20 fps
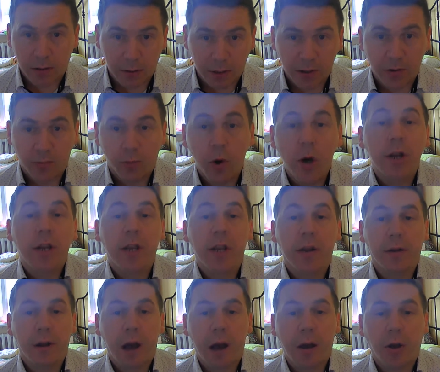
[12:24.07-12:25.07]

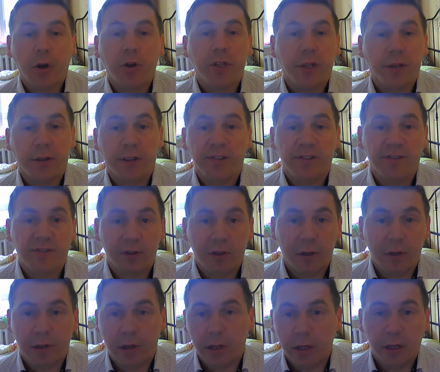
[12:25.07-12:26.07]
working according to this
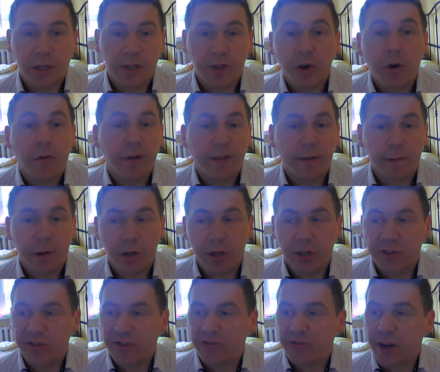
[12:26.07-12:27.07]
innovative learning
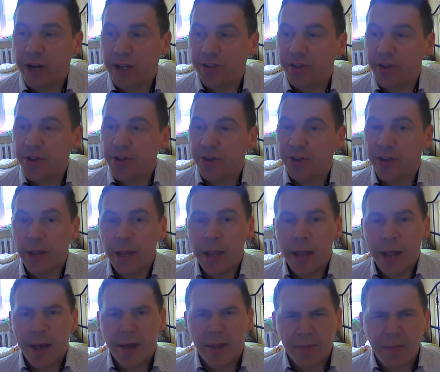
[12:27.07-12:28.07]
strategy.
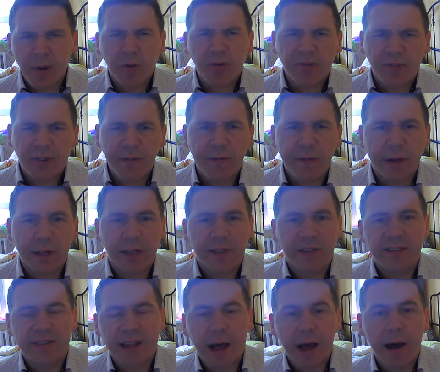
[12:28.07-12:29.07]
And the most
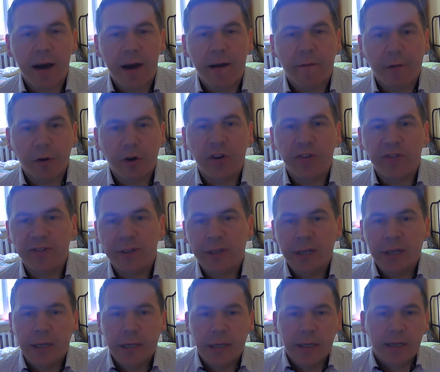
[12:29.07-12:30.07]
difficulties are, of course,
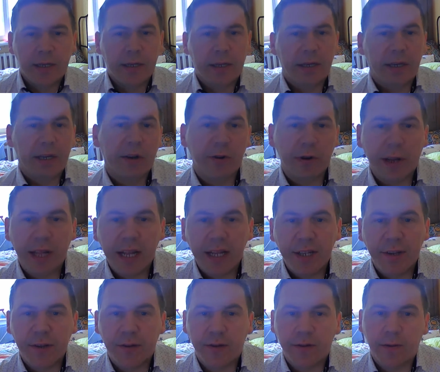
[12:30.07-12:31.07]

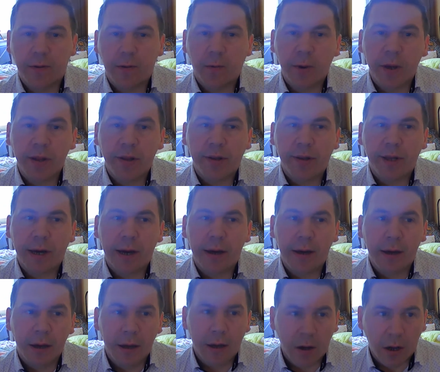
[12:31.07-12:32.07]
related with the
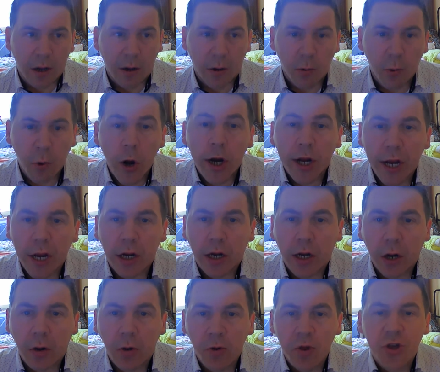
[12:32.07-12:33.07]
working
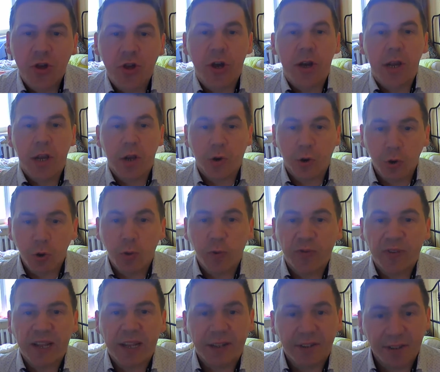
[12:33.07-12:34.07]
culture in
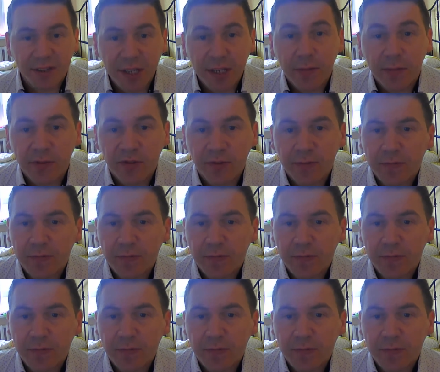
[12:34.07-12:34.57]
groups and teams.